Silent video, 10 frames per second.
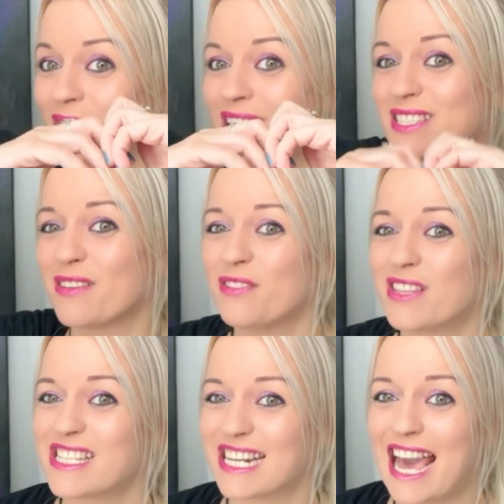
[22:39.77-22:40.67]
Sorry for
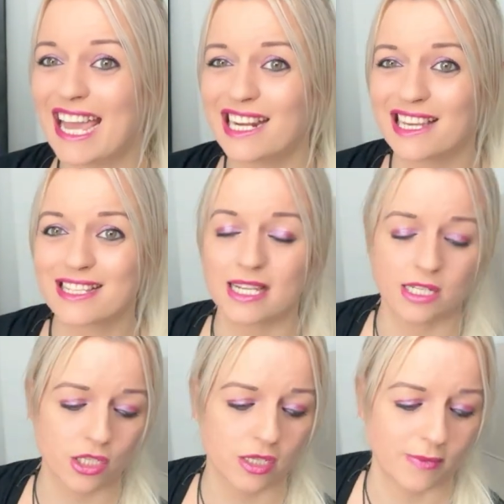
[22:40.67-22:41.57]
the delay. Like I said,
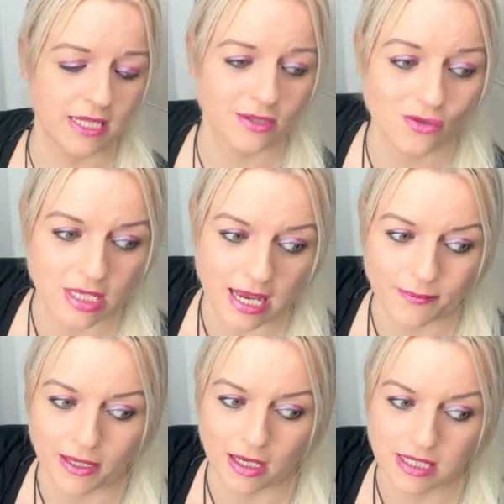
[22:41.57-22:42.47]
it should have been Sunday,
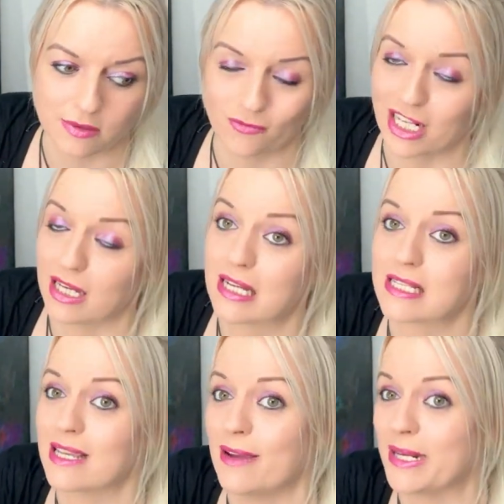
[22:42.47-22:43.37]
but I didn't
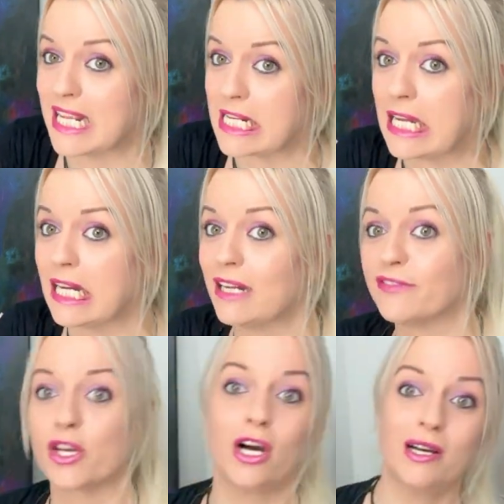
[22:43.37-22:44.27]
realise. I'm an idiot. I
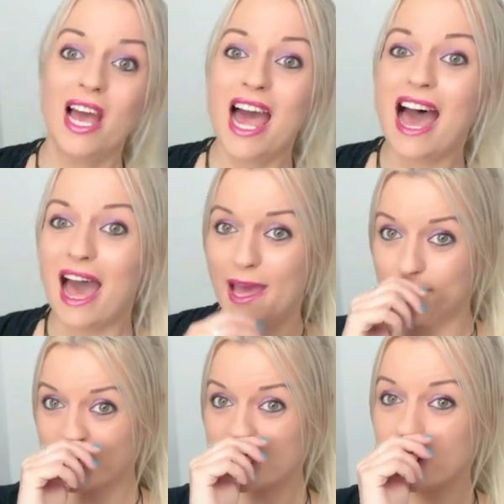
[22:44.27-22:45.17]
forgot.
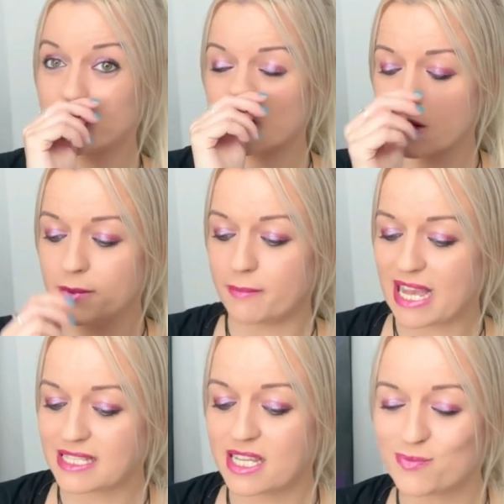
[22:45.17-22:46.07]
So just drop me a
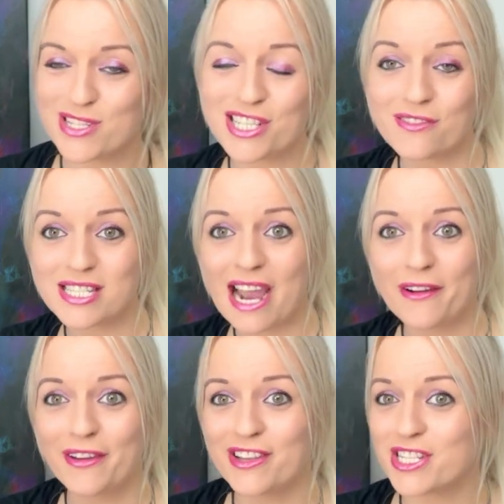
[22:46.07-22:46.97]
message,
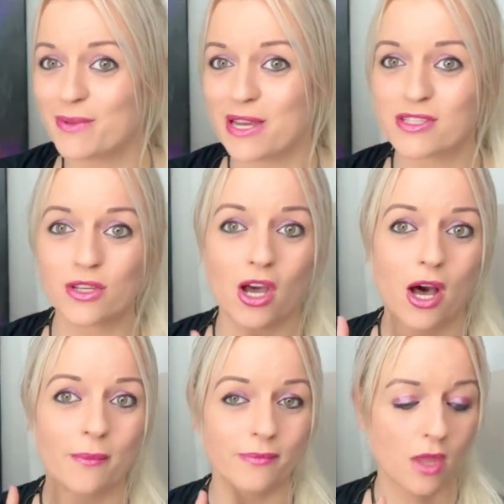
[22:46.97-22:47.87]

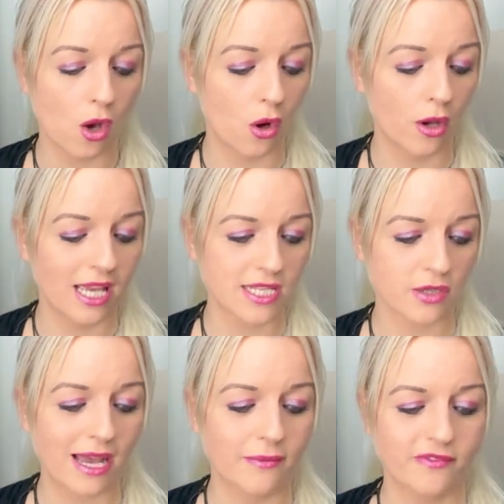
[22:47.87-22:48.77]
mysticlovetarot@gmail.com, or
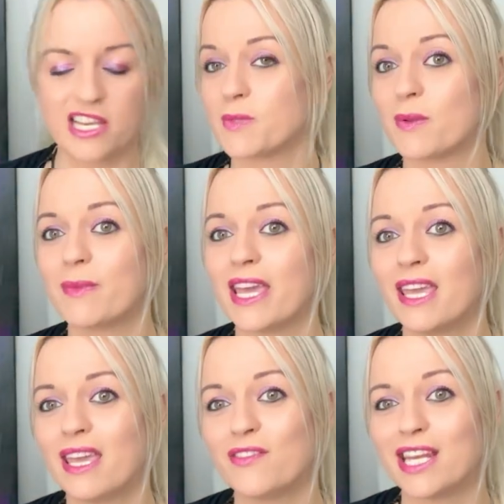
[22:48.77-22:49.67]
Instagram, Facebook
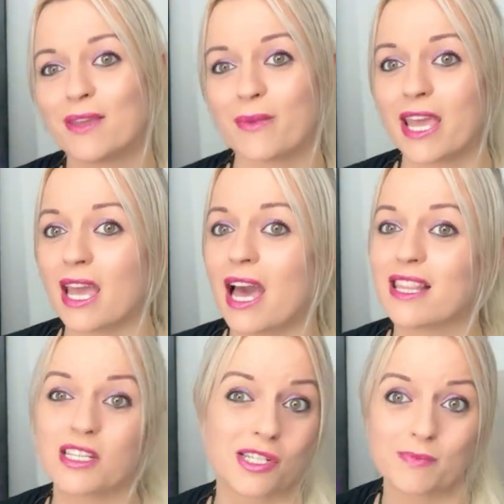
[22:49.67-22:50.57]
me if you need me.
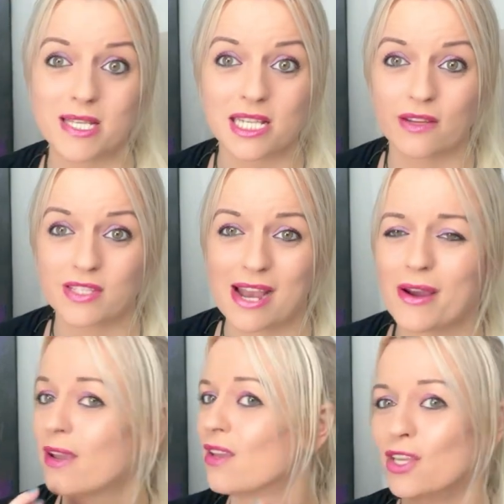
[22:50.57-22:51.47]
That's just
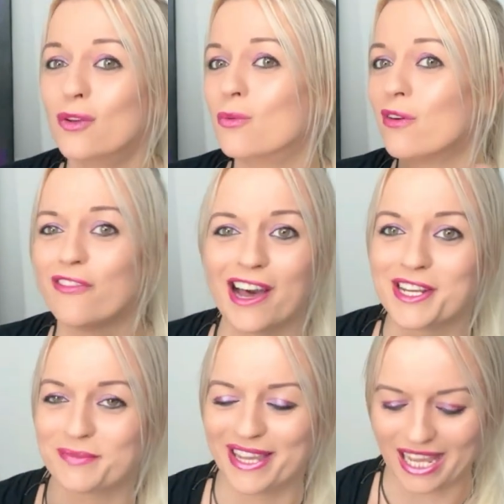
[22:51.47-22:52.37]
mysticlovetarot. You will
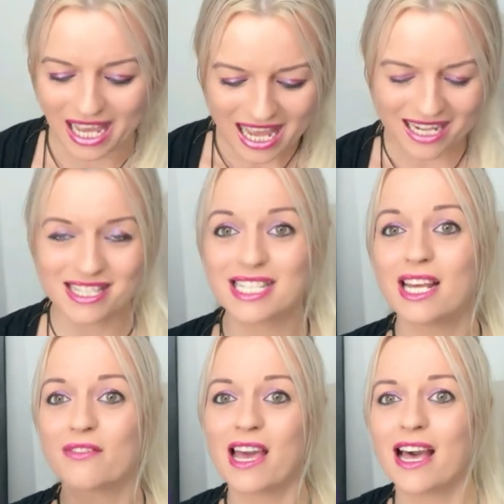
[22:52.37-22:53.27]
find me. Lots of
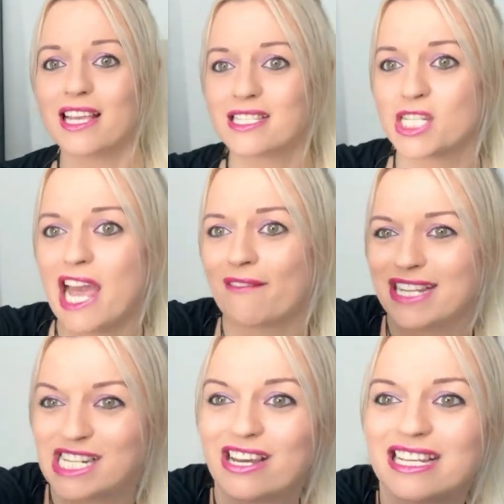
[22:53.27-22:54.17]
love, guys. Ciao,
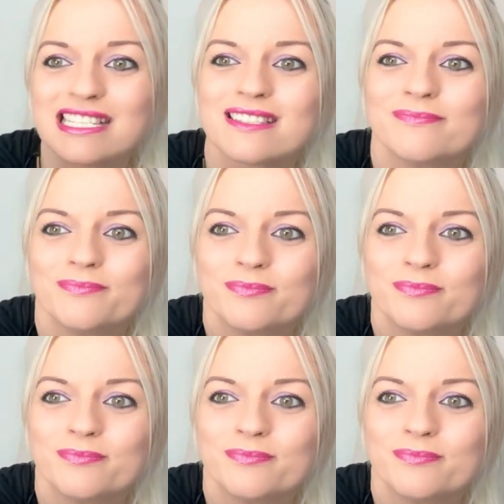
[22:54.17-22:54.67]
adios.